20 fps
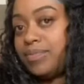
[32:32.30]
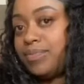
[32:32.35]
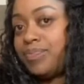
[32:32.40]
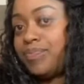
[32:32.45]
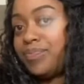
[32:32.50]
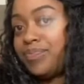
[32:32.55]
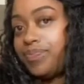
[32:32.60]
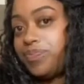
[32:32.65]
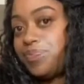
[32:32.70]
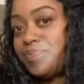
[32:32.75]

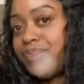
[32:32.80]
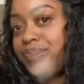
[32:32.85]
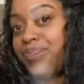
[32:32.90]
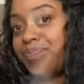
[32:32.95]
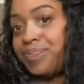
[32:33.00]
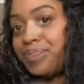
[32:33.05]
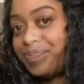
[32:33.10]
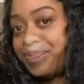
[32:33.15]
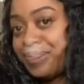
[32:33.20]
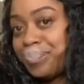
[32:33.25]

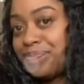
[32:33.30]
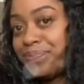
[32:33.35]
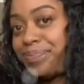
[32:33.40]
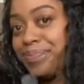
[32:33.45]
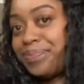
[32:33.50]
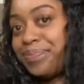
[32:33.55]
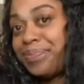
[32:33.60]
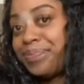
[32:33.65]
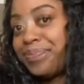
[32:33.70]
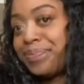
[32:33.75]

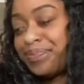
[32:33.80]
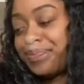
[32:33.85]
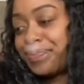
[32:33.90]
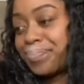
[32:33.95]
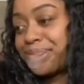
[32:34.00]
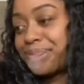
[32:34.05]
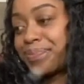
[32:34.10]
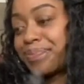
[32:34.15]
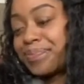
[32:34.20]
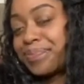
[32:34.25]

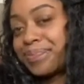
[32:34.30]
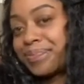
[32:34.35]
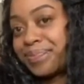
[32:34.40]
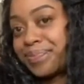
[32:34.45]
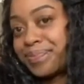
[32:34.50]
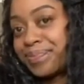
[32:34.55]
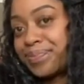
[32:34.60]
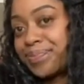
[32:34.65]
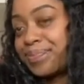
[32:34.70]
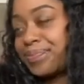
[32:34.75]

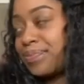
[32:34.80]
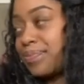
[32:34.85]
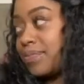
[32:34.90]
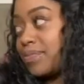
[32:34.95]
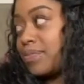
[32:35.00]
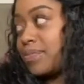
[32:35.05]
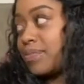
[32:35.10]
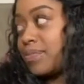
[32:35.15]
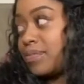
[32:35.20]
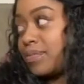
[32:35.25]

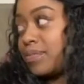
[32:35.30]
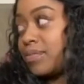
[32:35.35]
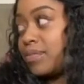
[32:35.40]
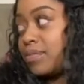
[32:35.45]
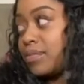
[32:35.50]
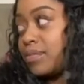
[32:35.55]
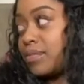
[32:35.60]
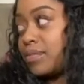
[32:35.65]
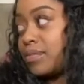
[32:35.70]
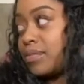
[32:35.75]

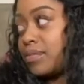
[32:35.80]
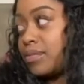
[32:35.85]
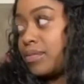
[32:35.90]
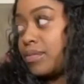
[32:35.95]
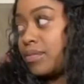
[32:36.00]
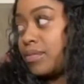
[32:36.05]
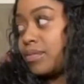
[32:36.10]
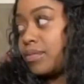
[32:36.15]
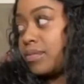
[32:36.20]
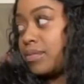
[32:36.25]

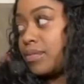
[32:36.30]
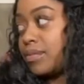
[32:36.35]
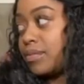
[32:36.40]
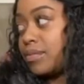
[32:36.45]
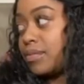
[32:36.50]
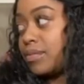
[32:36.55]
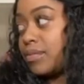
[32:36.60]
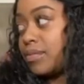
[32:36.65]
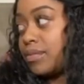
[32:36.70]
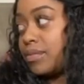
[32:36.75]

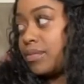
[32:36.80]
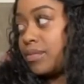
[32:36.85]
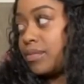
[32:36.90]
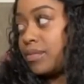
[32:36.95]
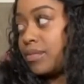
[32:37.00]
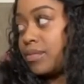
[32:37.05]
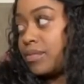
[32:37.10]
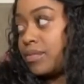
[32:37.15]
(not speaking)